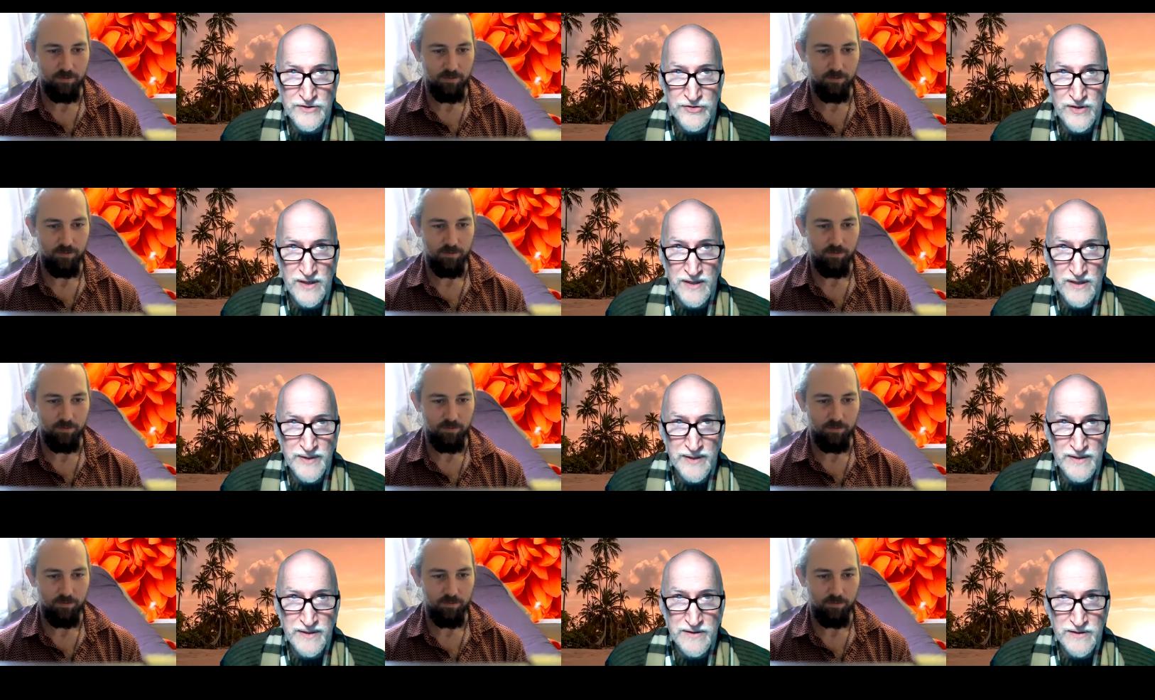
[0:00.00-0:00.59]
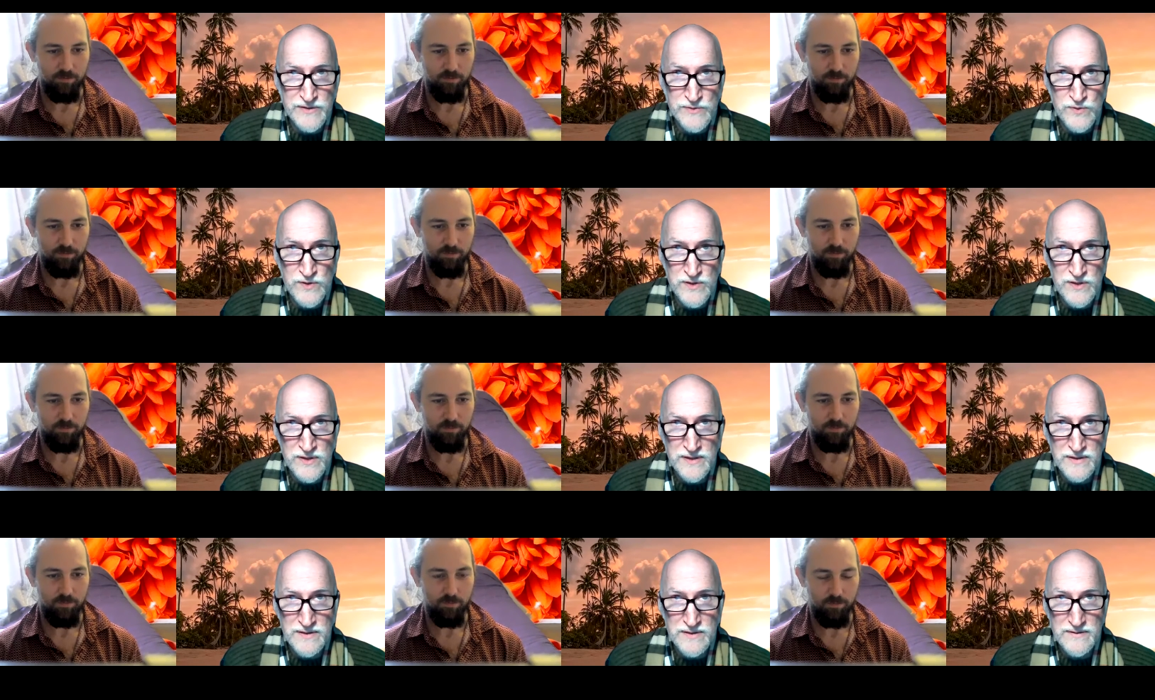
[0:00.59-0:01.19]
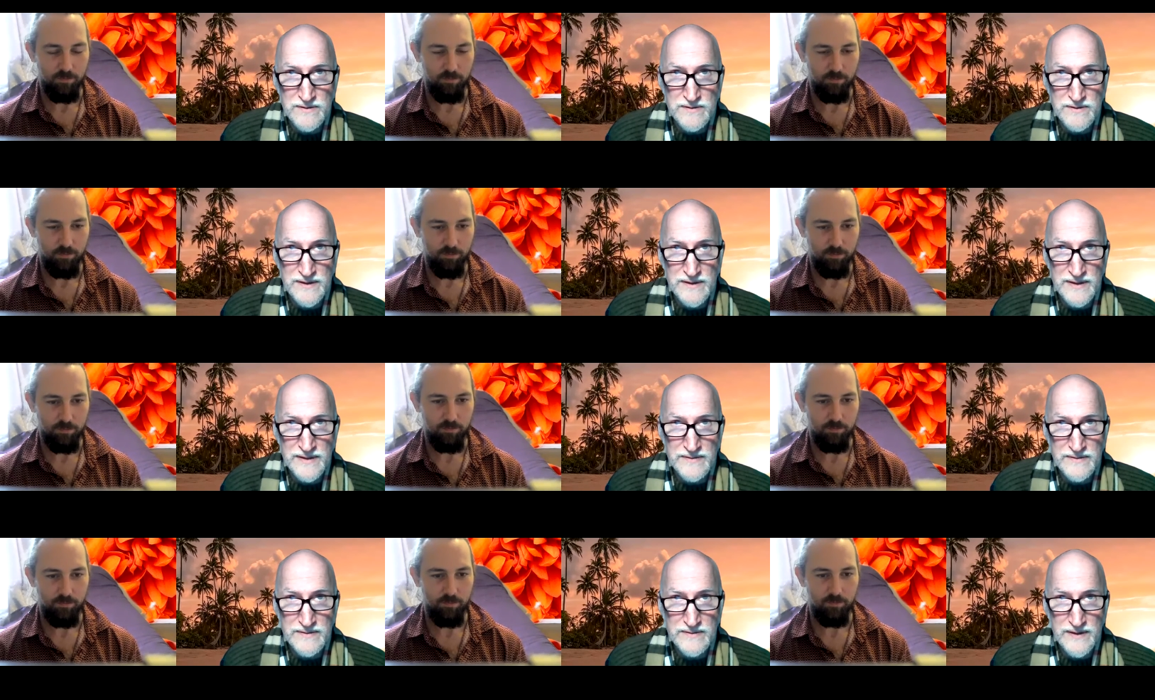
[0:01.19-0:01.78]
Speaker 1: trying to make this work
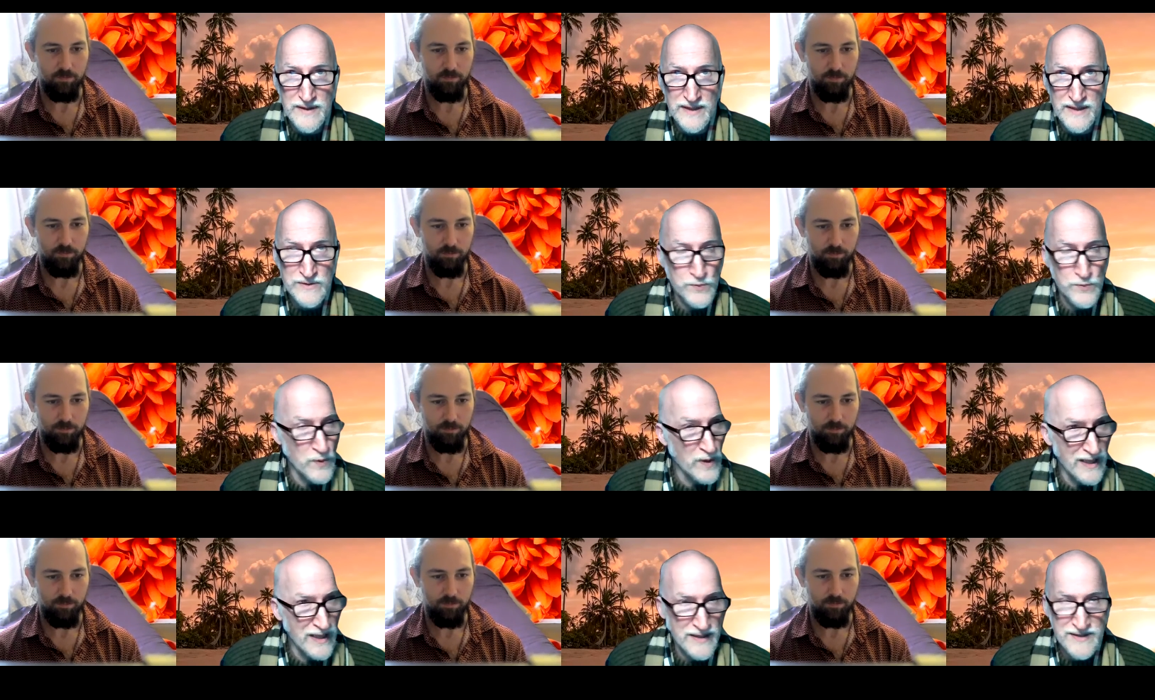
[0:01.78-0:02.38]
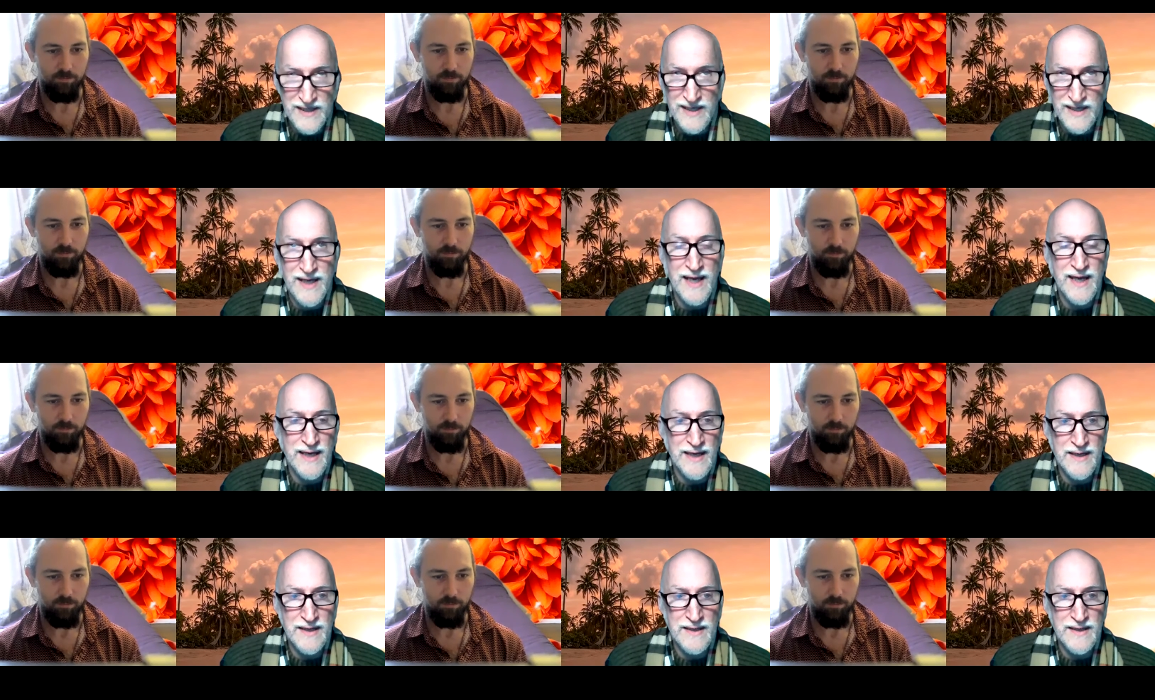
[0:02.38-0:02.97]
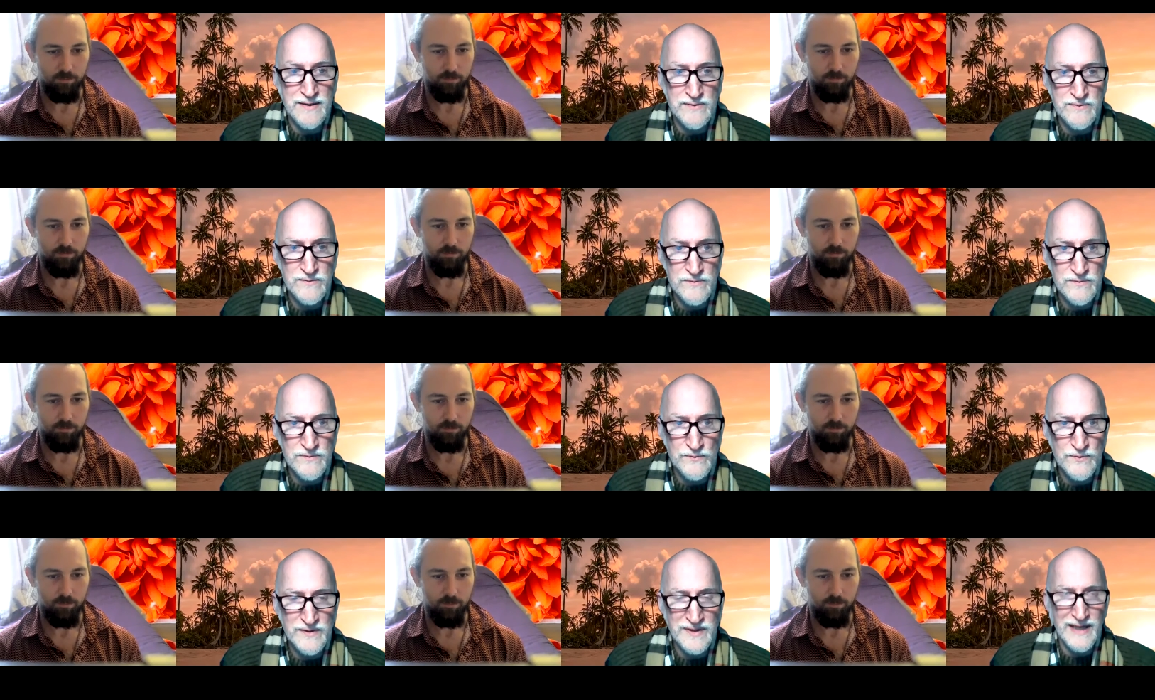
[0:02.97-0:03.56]
as well as I can
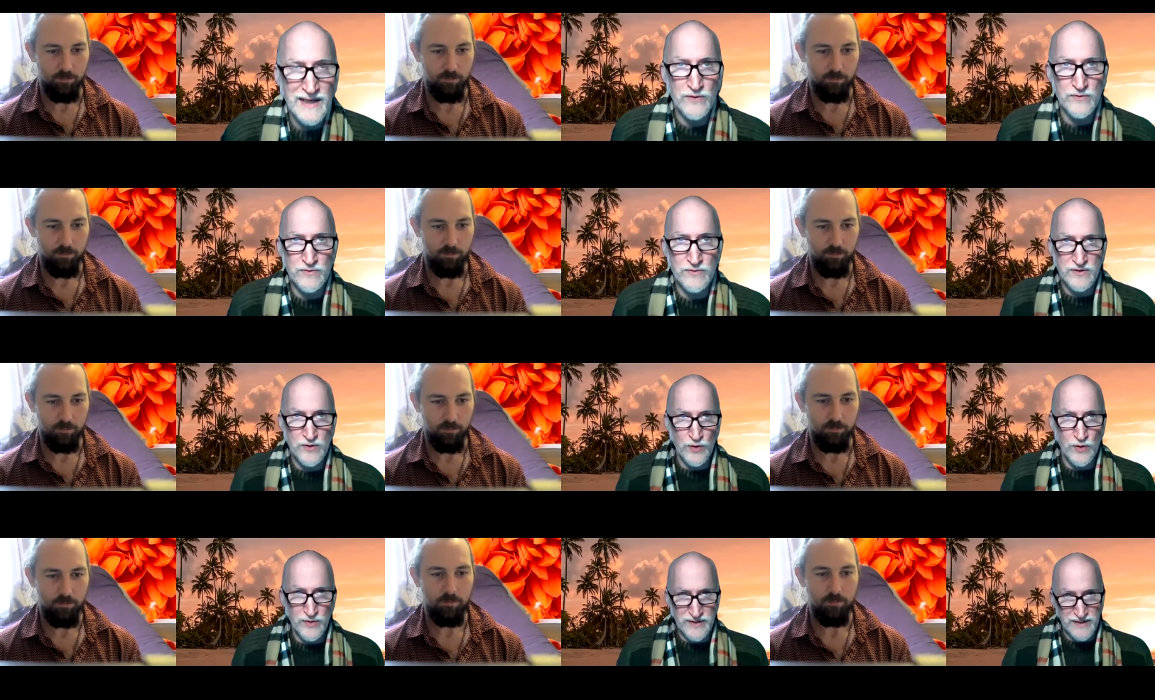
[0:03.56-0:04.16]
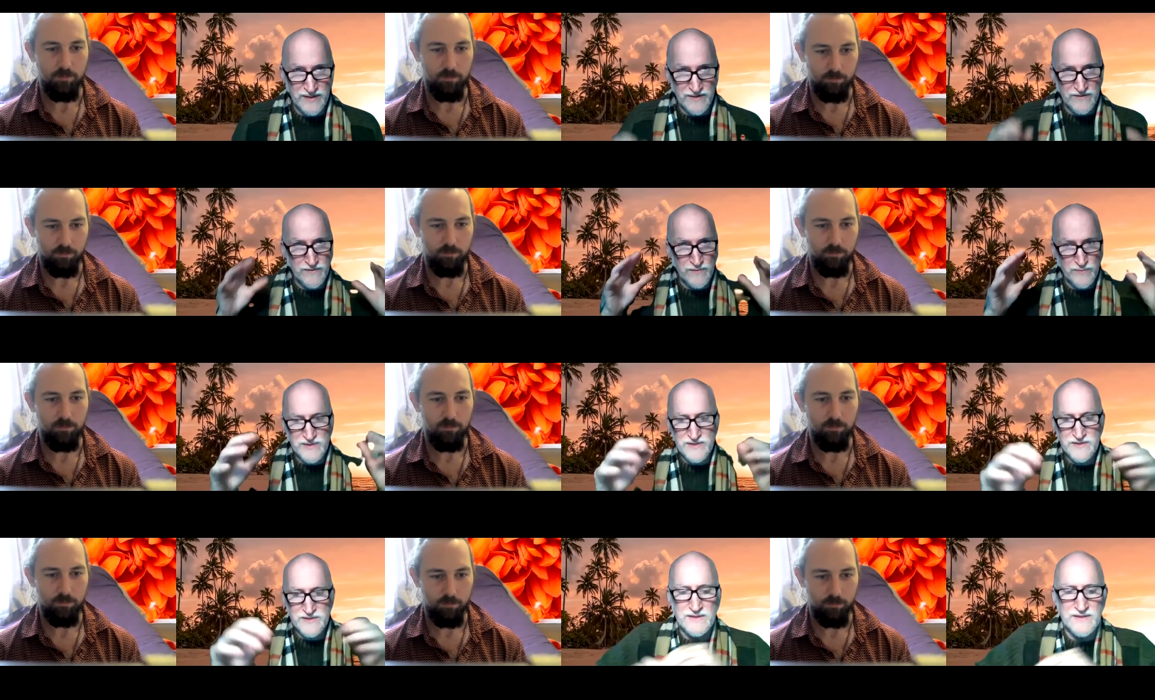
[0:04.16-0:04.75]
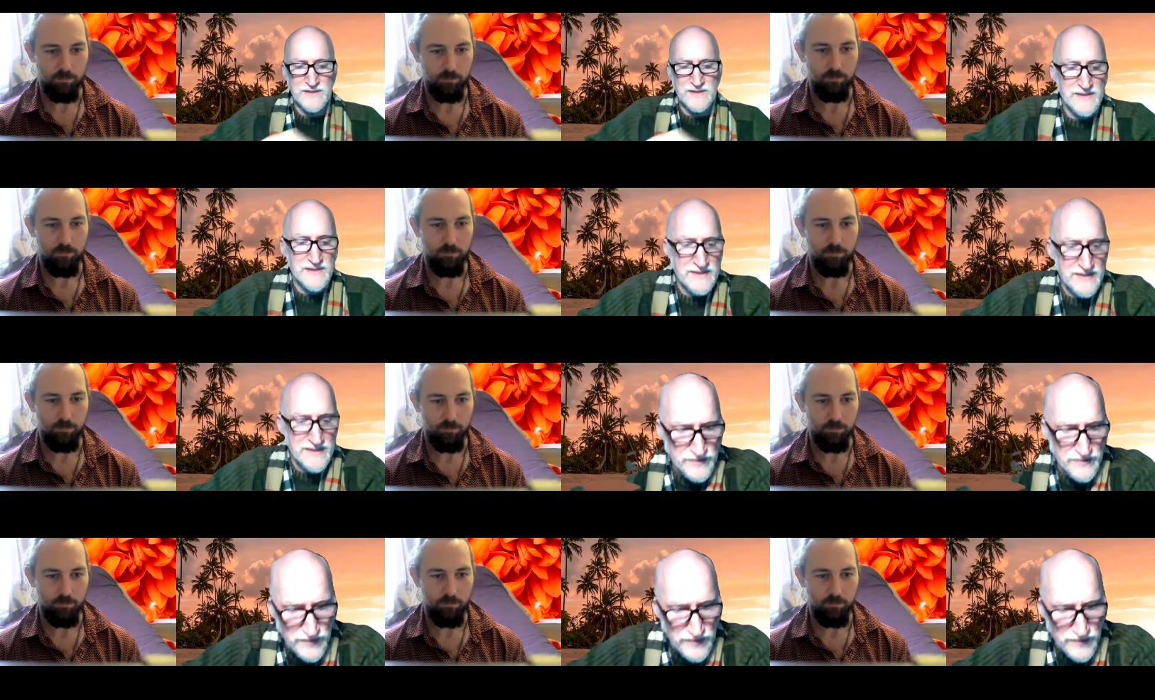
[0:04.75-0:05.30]
without going into business details,